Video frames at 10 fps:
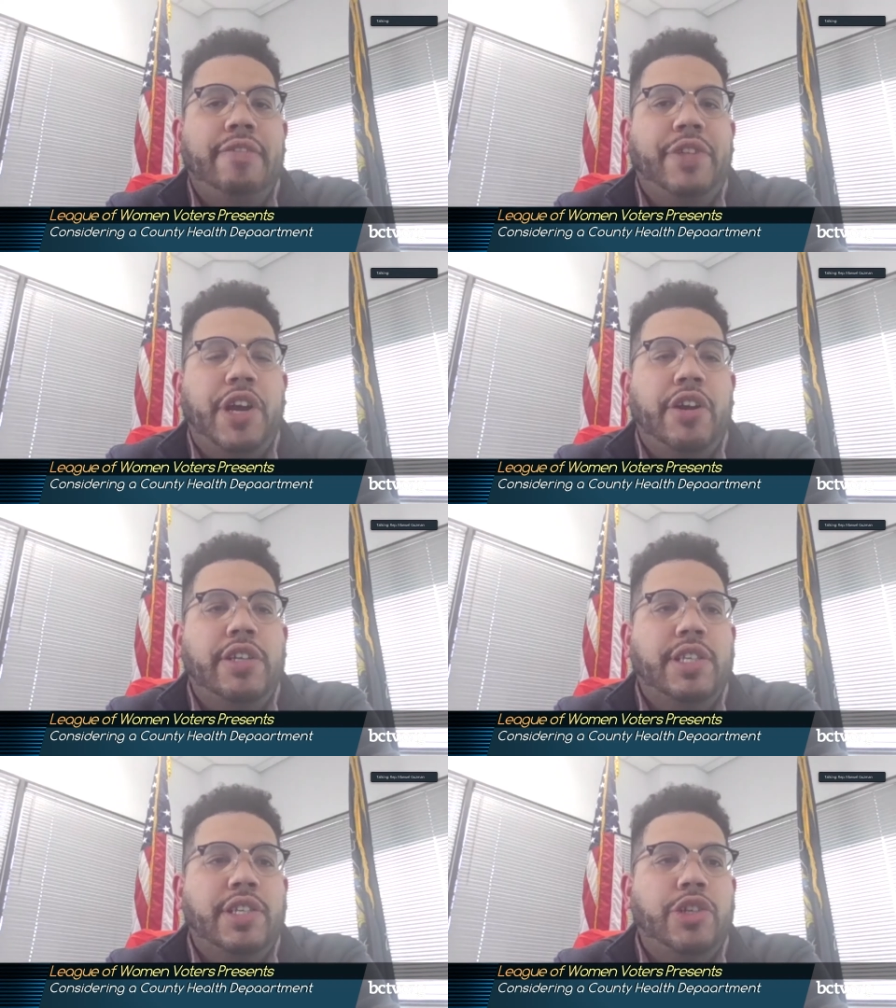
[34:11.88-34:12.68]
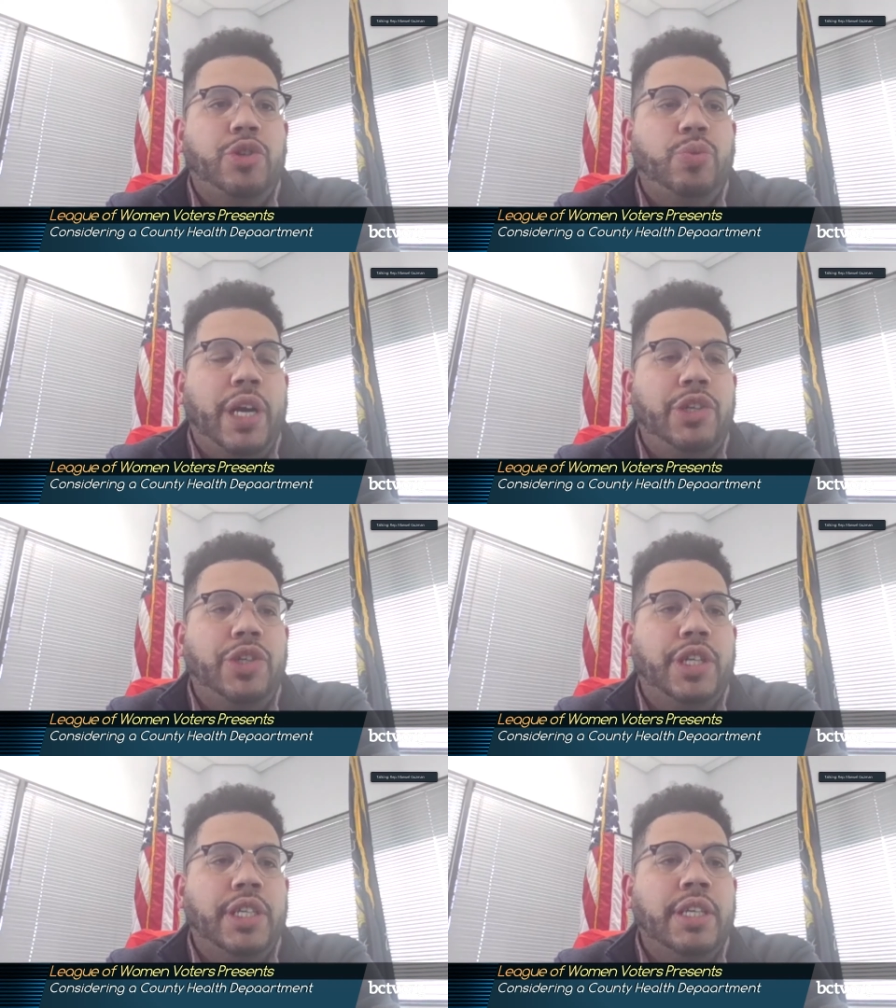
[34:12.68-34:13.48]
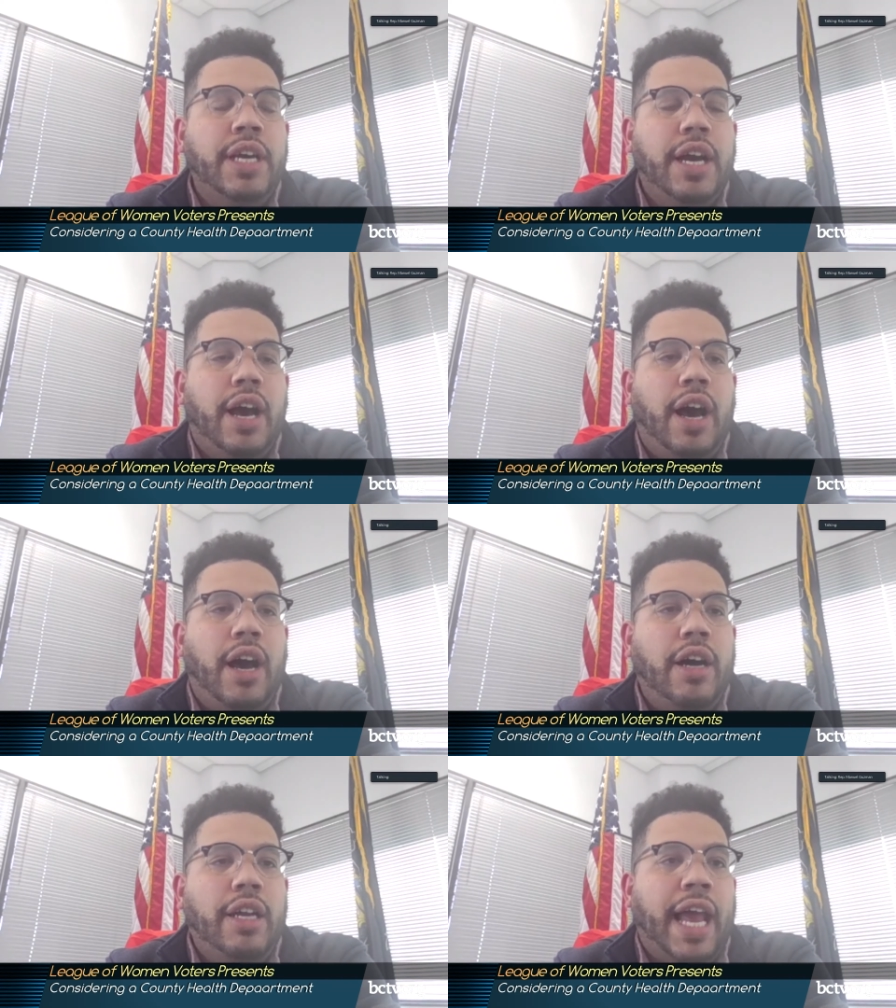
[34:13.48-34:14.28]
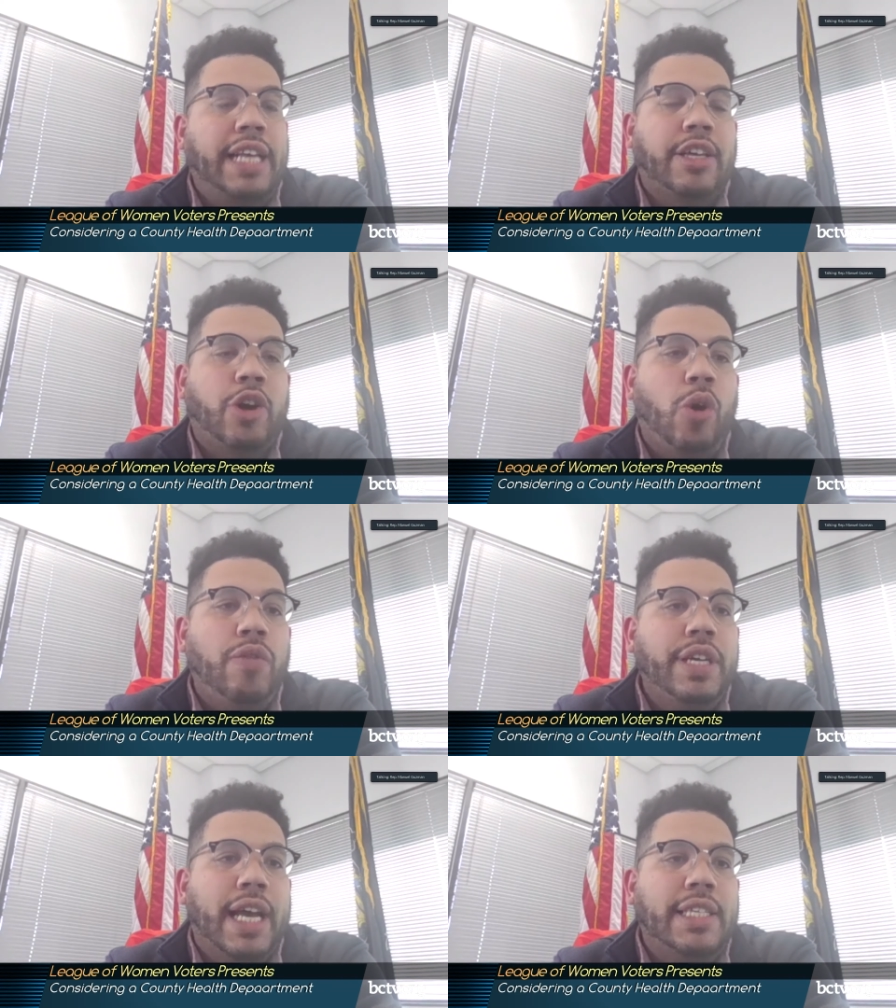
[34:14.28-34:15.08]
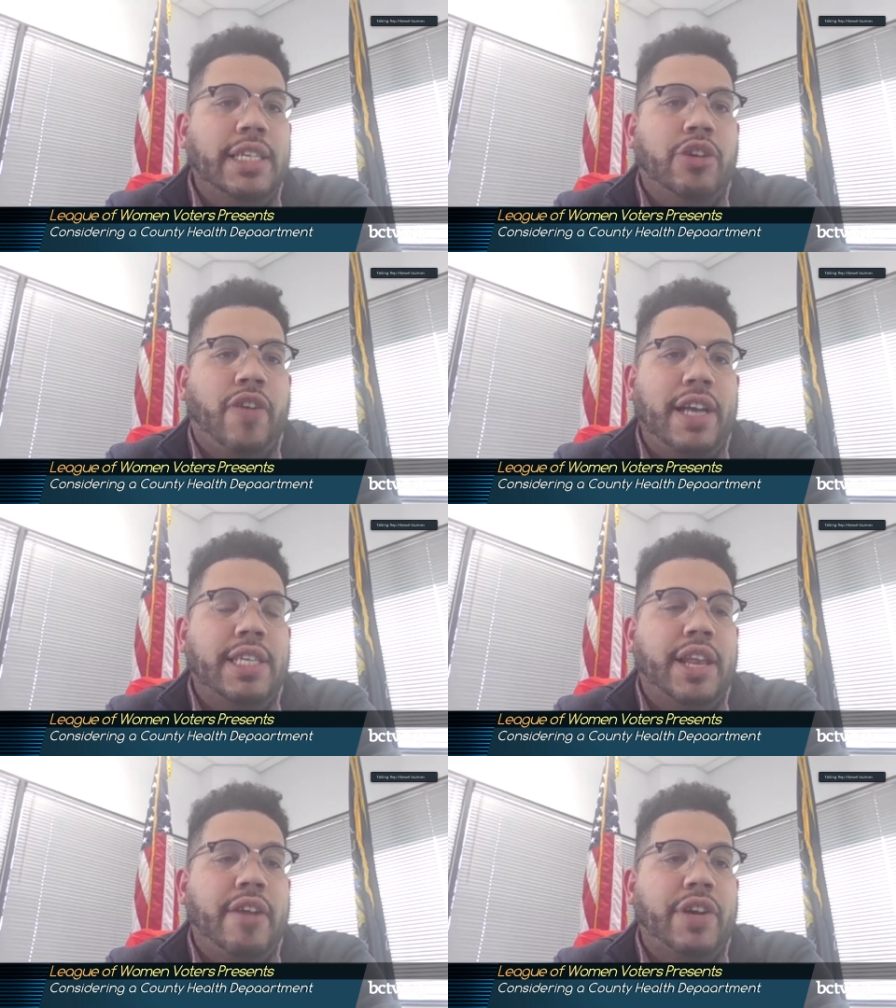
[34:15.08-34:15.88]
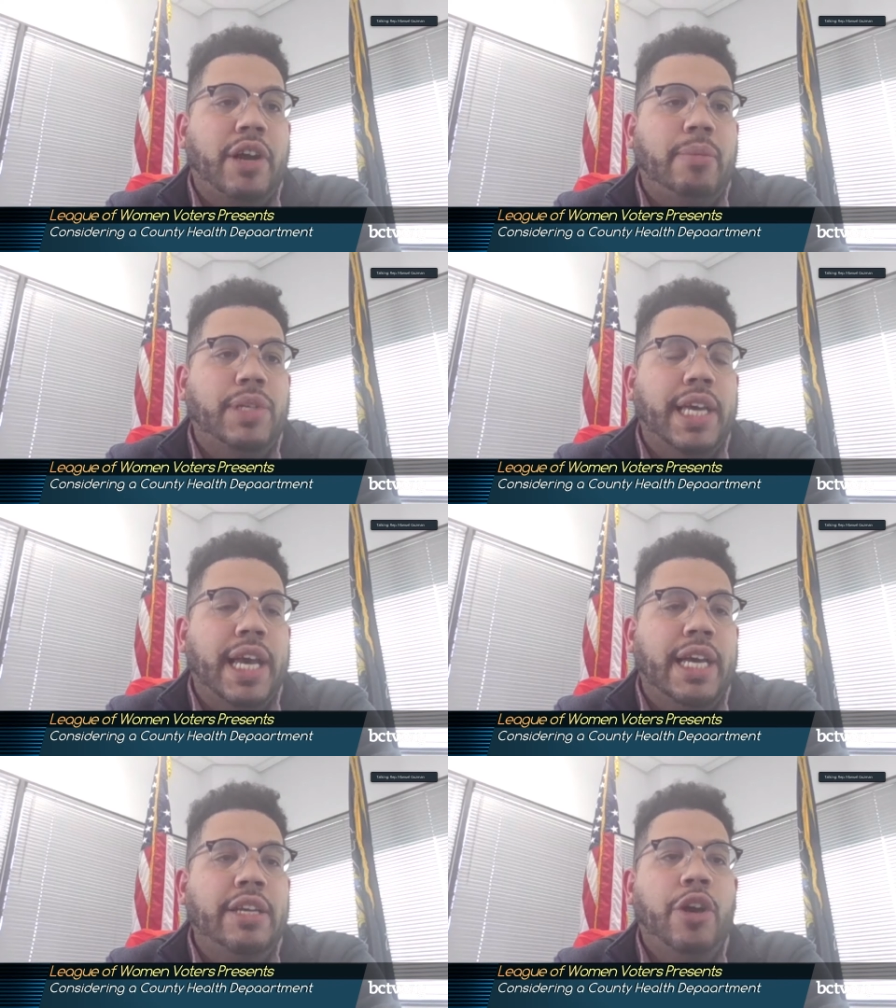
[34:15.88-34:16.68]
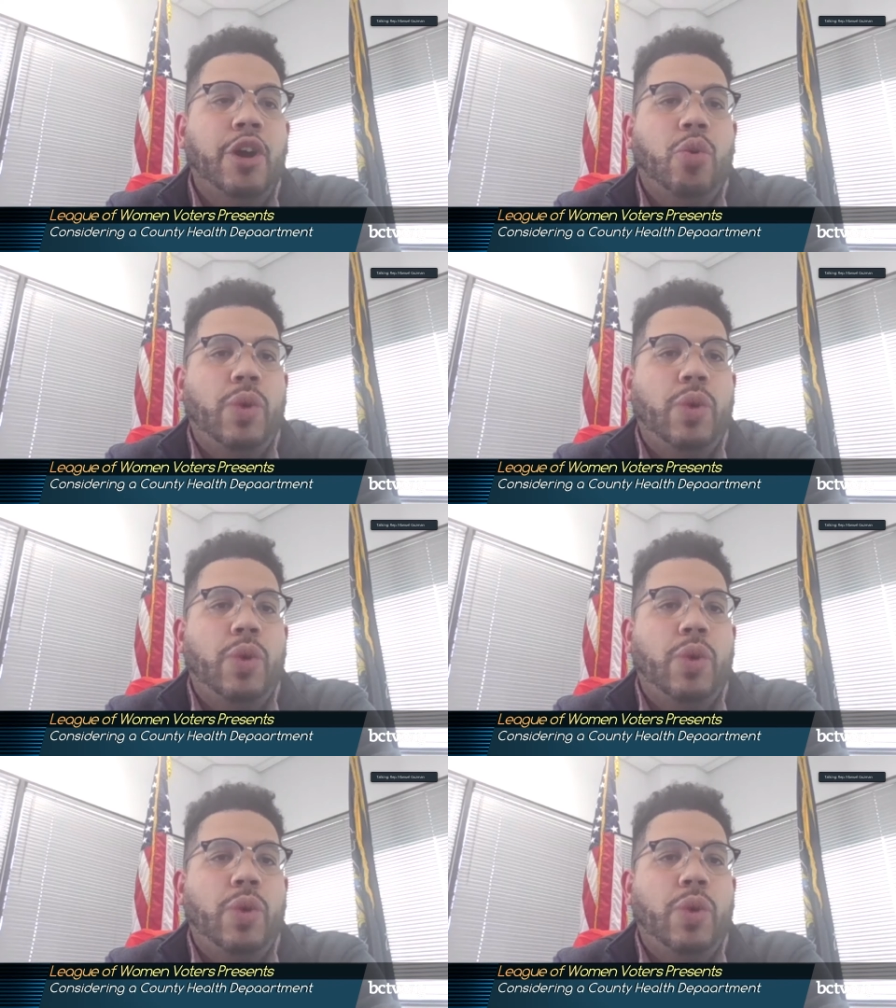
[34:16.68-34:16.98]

if there is a situation uh, like the COVID 19 crisis that ever comes again,